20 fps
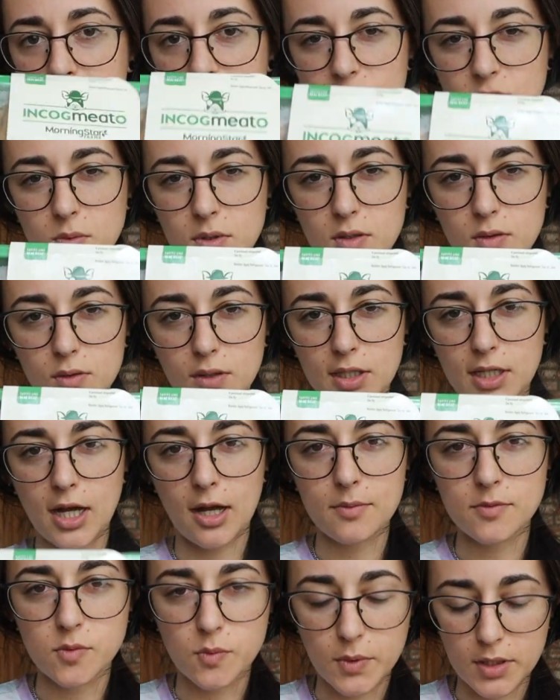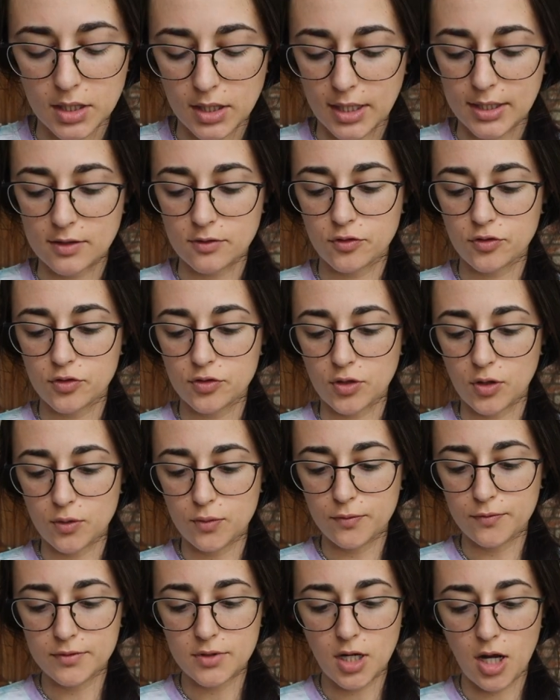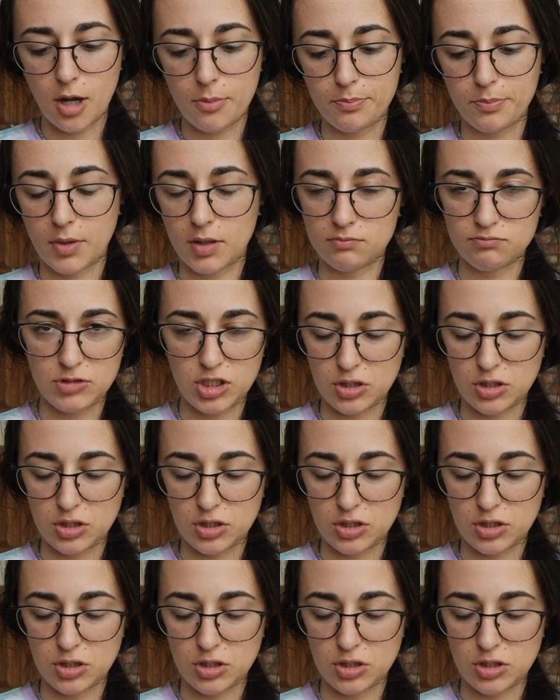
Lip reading: this one only comes with like stovetop,